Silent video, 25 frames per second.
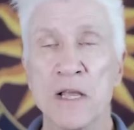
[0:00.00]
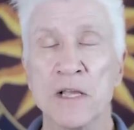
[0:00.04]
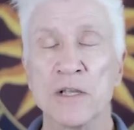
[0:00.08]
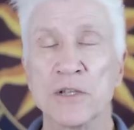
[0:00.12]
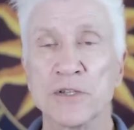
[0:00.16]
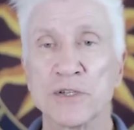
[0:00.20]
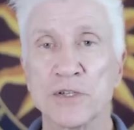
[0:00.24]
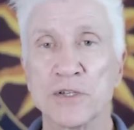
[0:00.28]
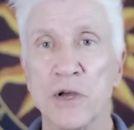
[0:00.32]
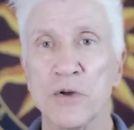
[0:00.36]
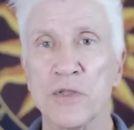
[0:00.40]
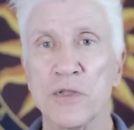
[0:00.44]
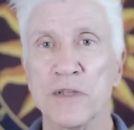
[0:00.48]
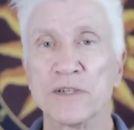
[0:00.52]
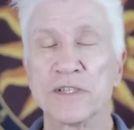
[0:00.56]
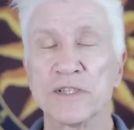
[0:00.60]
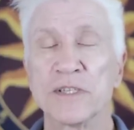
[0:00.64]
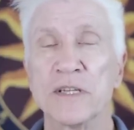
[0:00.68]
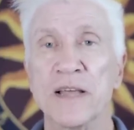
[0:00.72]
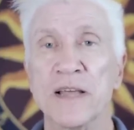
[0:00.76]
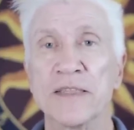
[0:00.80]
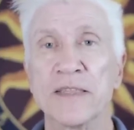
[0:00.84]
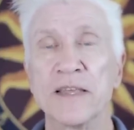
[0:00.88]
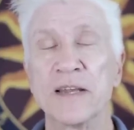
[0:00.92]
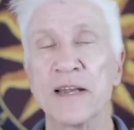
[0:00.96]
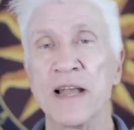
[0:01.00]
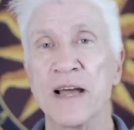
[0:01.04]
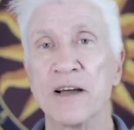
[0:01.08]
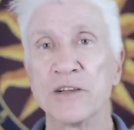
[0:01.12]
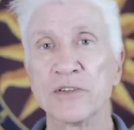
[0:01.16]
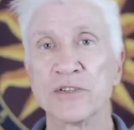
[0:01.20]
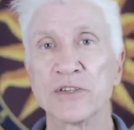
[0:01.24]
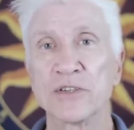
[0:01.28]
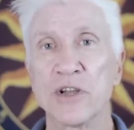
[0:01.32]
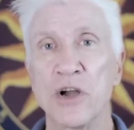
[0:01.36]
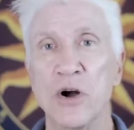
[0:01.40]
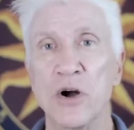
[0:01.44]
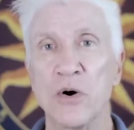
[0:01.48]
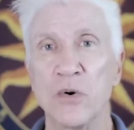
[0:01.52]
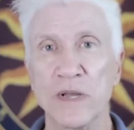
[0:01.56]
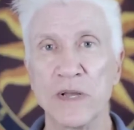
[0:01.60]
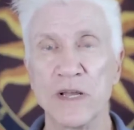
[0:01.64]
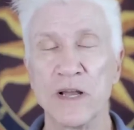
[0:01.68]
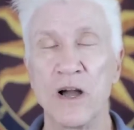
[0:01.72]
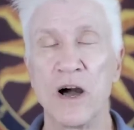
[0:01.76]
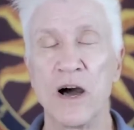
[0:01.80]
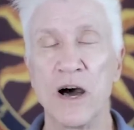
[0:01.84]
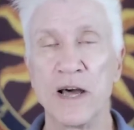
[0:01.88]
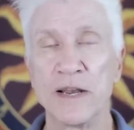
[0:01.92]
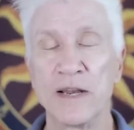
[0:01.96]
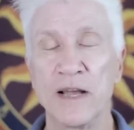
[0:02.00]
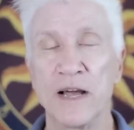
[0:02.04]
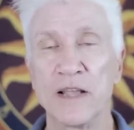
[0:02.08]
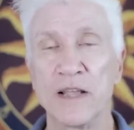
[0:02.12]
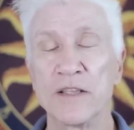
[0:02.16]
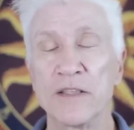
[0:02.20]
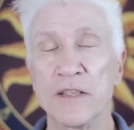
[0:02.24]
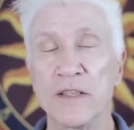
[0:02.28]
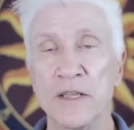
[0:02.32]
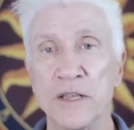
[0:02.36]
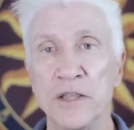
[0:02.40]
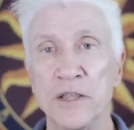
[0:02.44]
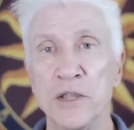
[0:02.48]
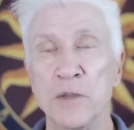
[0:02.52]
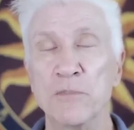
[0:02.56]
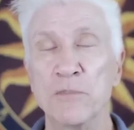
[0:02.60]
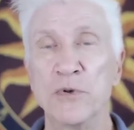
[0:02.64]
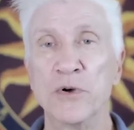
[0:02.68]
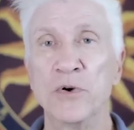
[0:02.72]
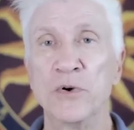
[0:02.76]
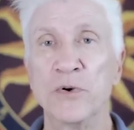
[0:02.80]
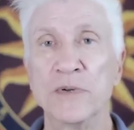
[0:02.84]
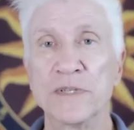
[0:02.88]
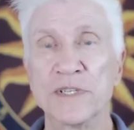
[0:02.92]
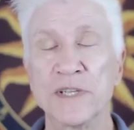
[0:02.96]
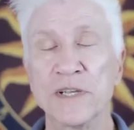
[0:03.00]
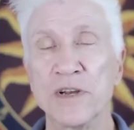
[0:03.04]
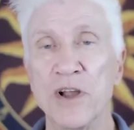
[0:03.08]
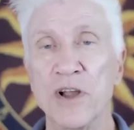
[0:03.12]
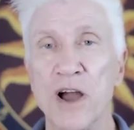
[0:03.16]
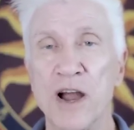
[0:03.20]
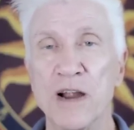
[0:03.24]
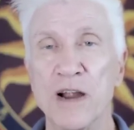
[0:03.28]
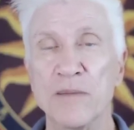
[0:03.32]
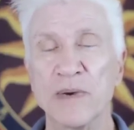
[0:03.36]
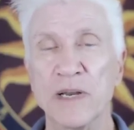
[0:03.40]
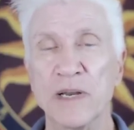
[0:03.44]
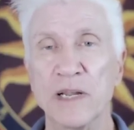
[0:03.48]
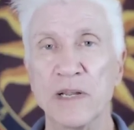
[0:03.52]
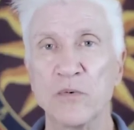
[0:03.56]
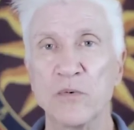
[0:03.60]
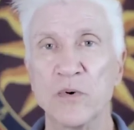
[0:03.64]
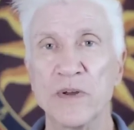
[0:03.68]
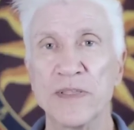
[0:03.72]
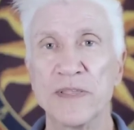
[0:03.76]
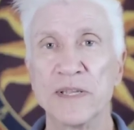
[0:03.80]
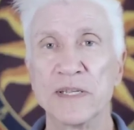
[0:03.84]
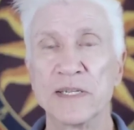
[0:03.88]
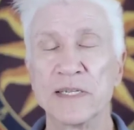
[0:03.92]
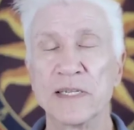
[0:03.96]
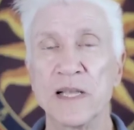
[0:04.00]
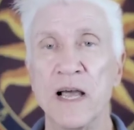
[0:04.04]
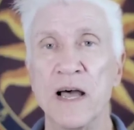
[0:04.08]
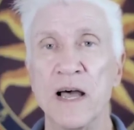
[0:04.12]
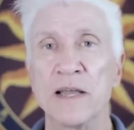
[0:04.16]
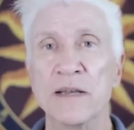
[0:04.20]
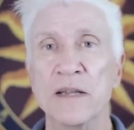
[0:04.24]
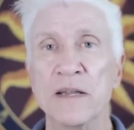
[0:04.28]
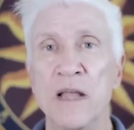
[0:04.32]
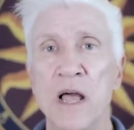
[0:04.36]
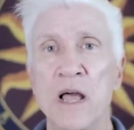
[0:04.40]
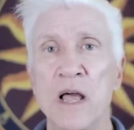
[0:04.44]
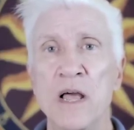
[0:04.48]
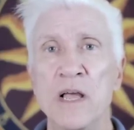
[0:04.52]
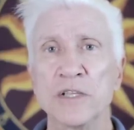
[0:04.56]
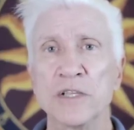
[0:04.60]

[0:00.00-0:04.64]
So there's nothing else going on other than the moon's in harmony with the sun.